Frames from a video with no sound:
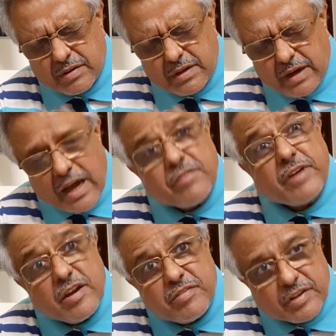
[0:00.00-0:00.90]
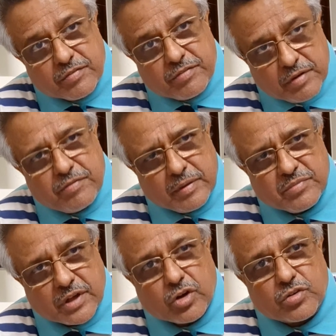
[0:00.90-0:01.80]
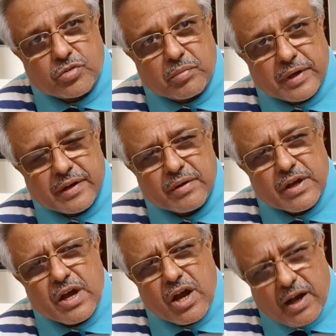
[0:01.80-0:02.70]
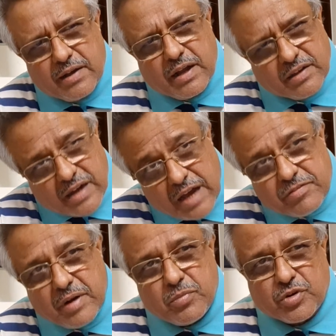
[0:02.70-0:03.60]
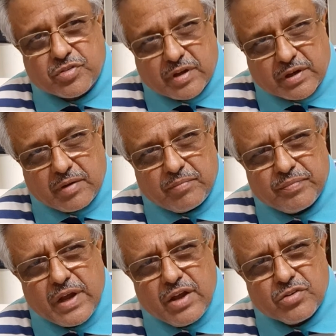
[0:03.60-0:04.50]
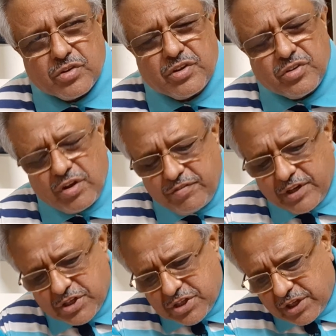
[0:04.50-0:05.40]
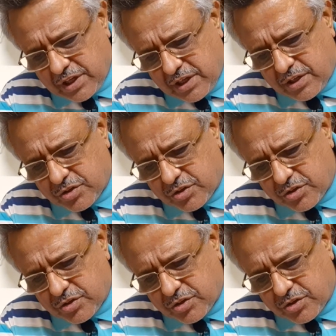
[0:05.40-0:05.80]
li-fi films are also made, and li-fi books are come. So these are fictional